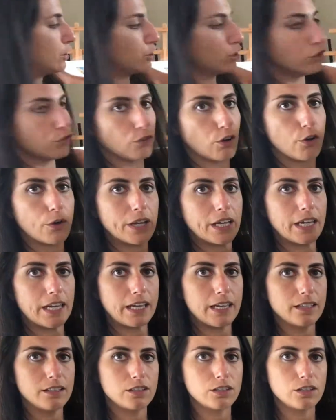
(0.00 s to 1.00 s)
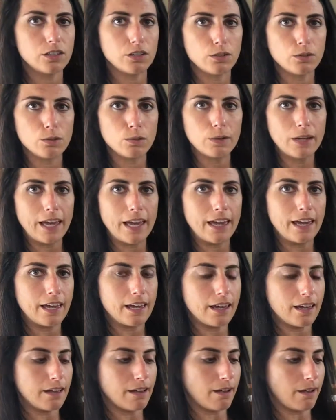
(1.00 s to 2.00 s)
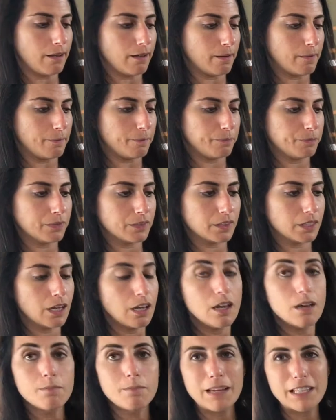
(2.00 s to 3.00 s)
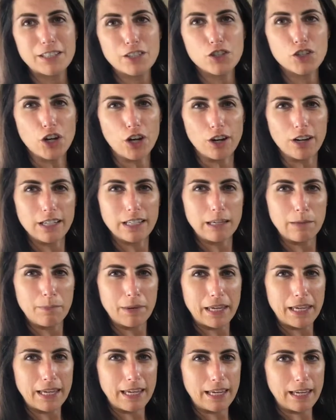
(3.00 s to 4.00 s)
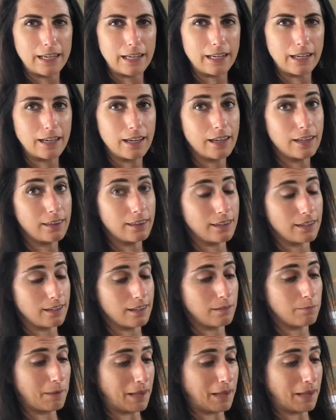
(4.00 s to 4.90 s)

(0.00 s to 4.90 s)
just throw it into a mason jar and keep it in the